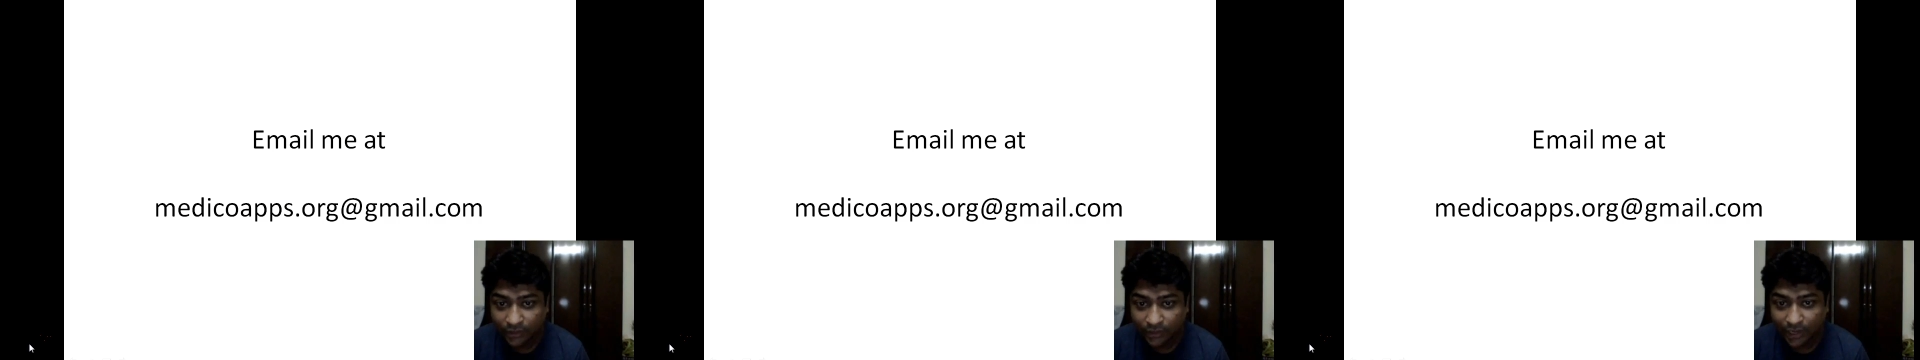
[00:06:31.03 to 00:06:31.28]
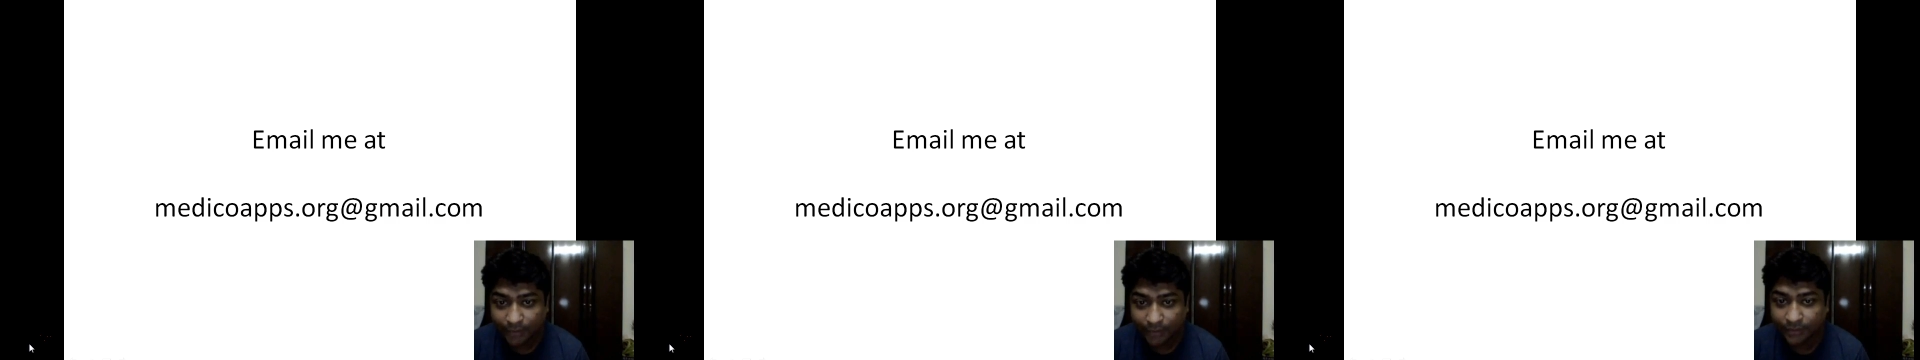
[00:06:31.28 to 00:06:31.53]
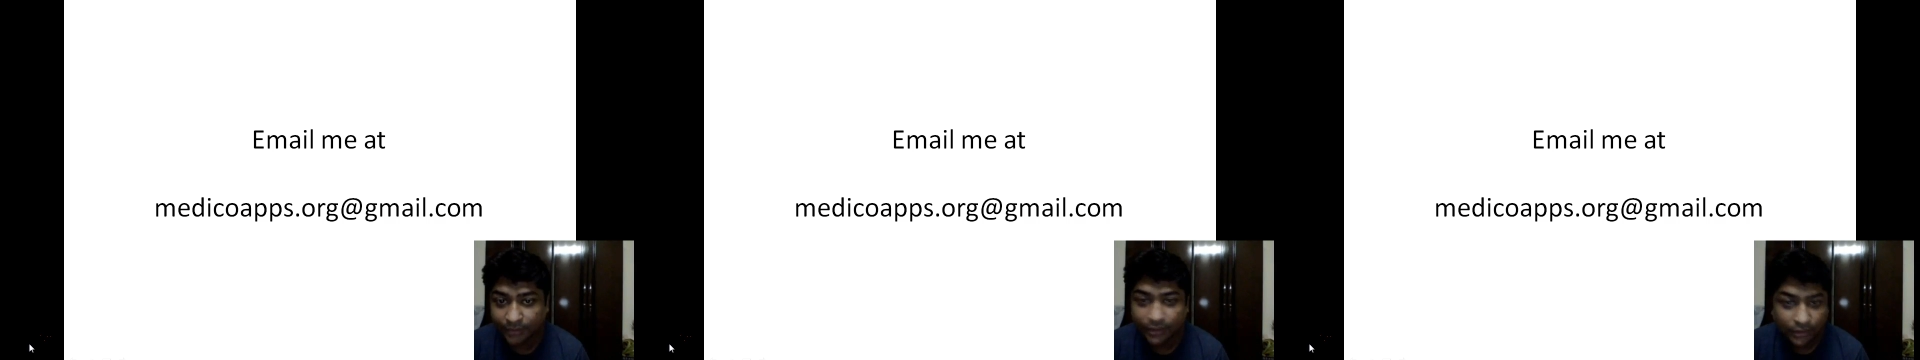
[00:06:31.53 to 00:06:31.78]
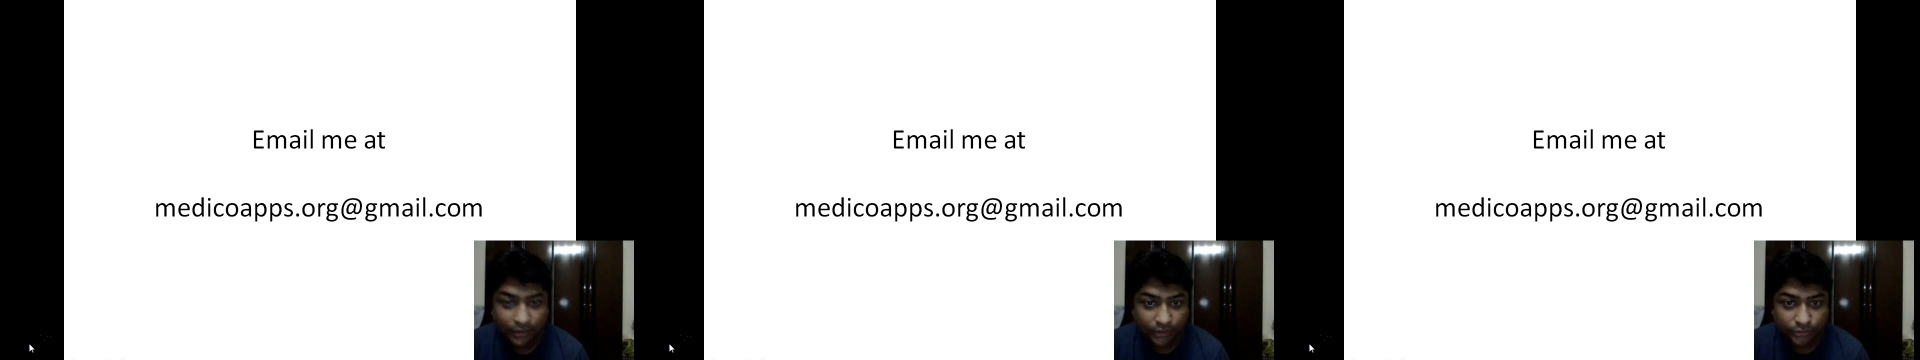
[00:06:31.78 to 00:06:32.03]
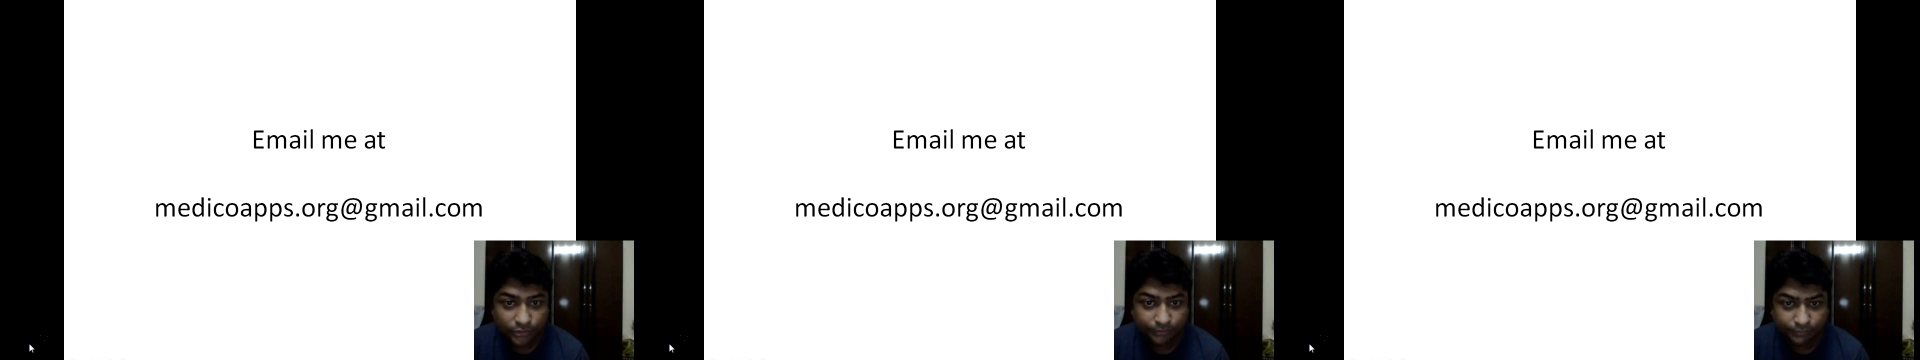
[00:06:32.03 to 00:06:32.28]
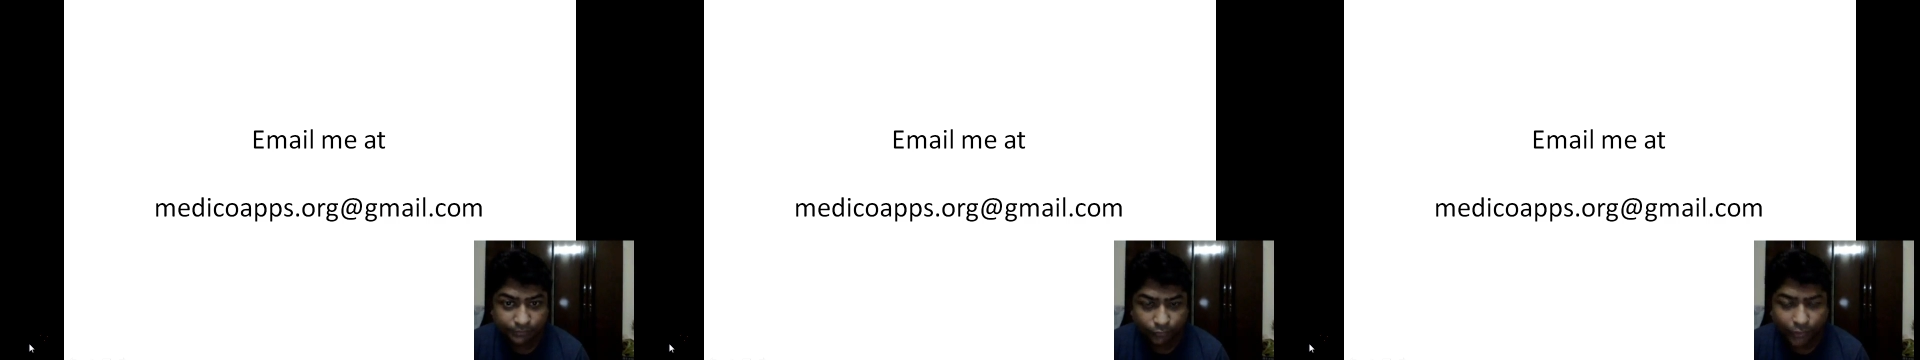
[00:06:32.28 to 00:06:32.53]
I mean, so
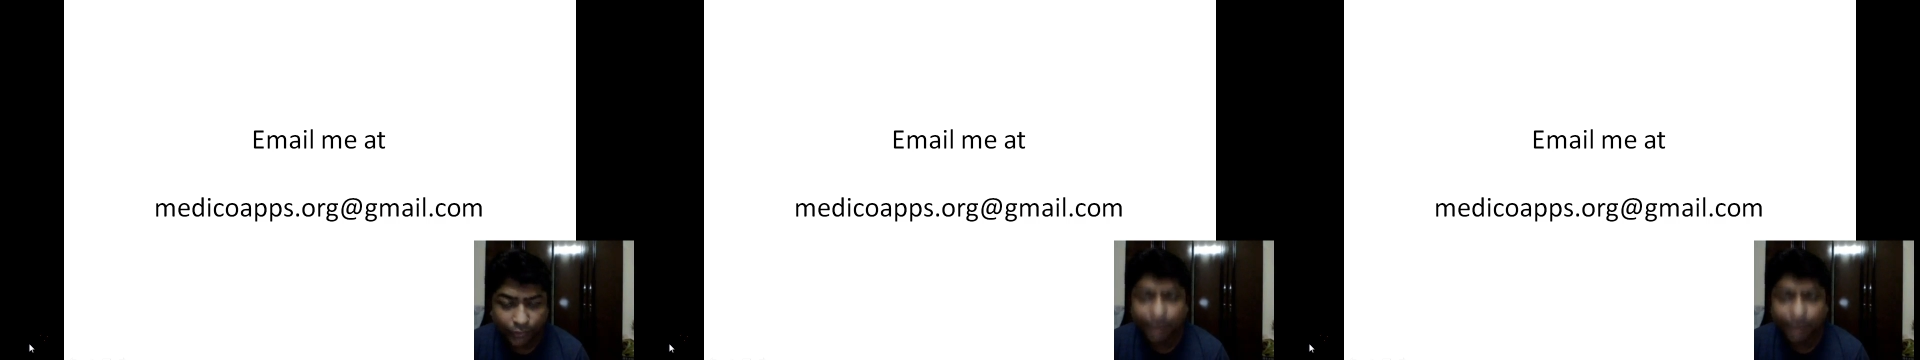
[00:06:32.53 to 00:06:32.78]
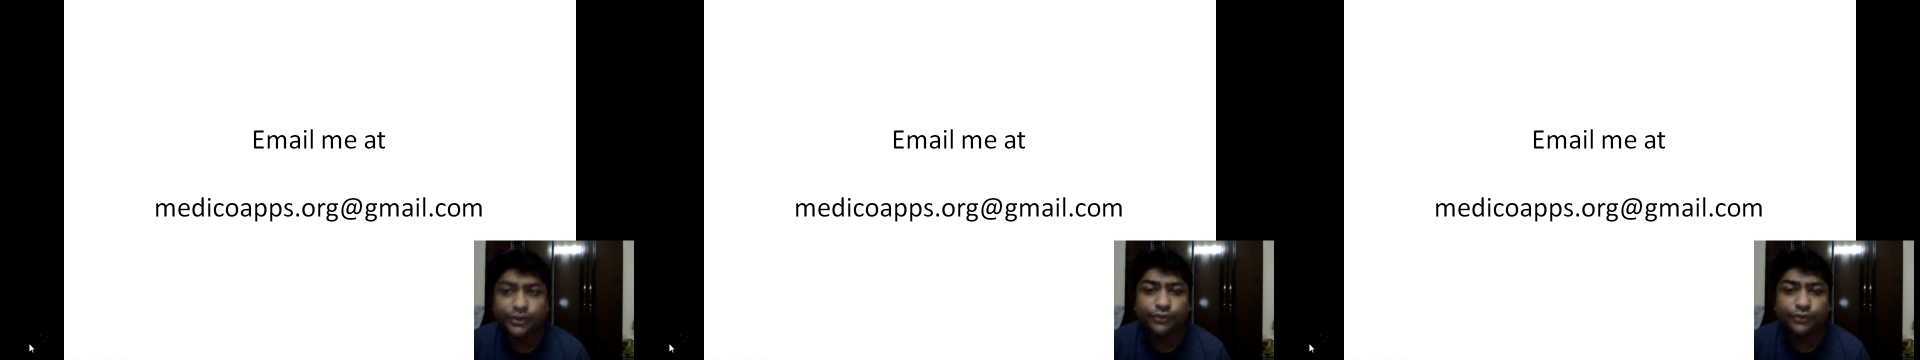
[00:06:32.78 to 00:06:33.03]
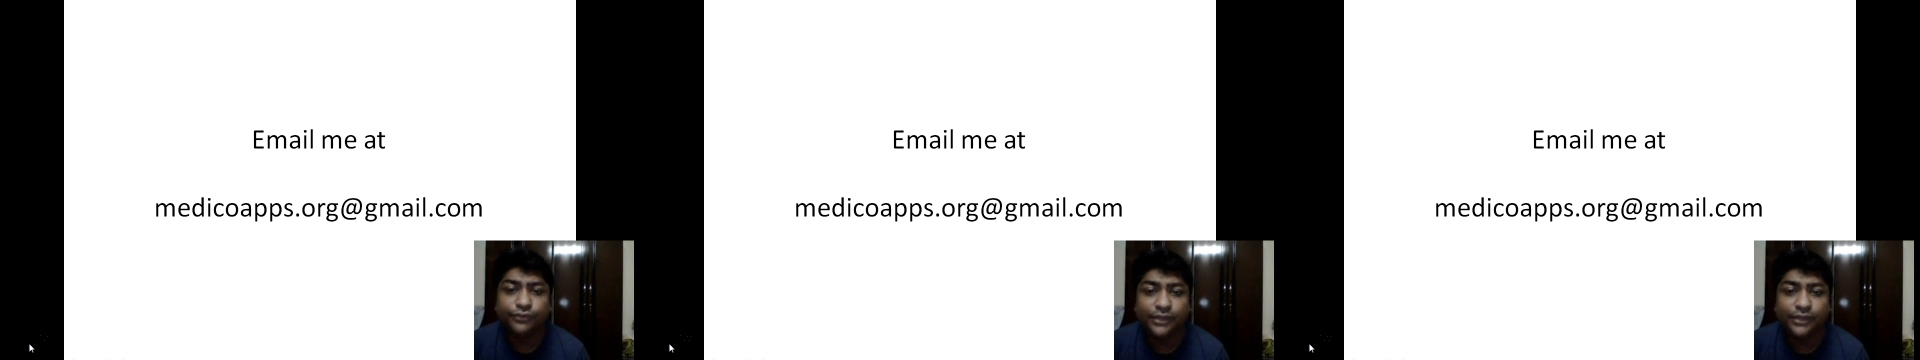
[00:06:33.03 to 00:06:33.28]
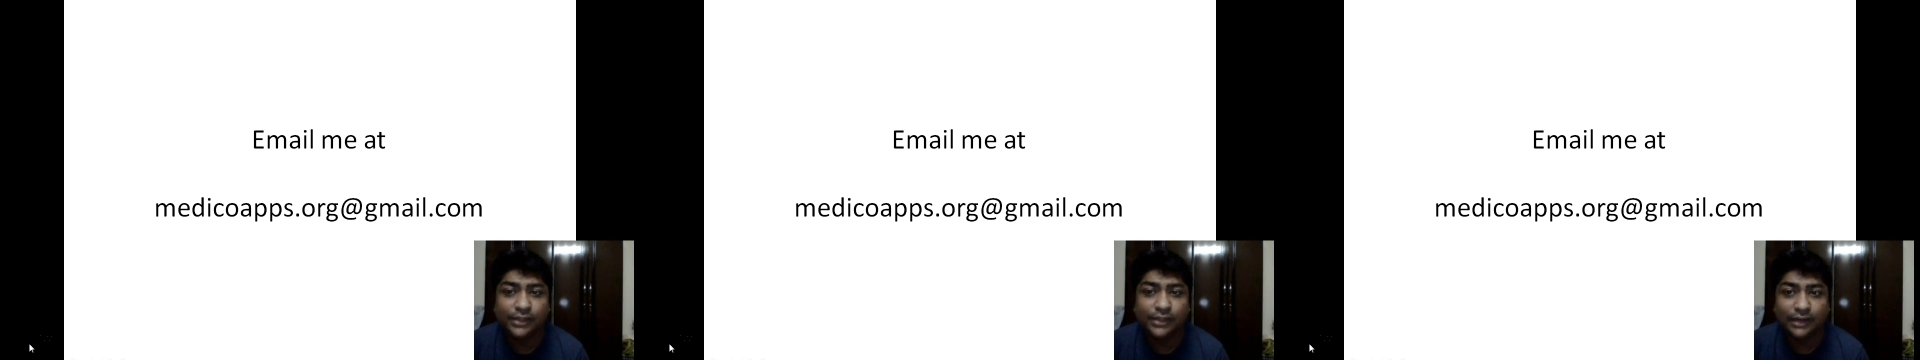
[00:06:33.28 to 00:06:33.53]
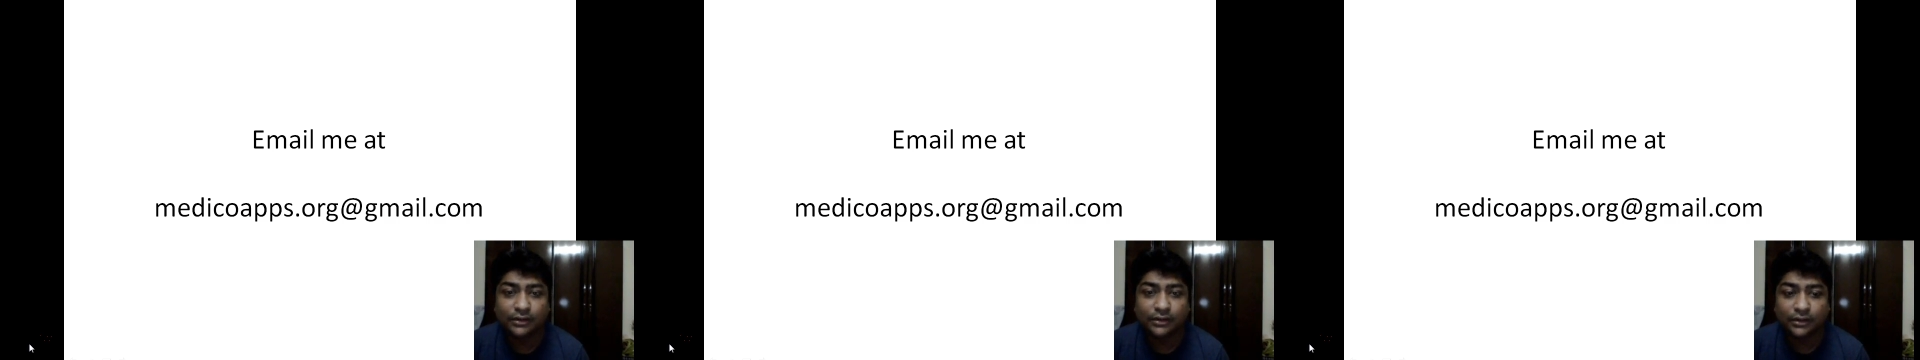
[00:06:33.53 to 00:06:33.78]
whatever you feel that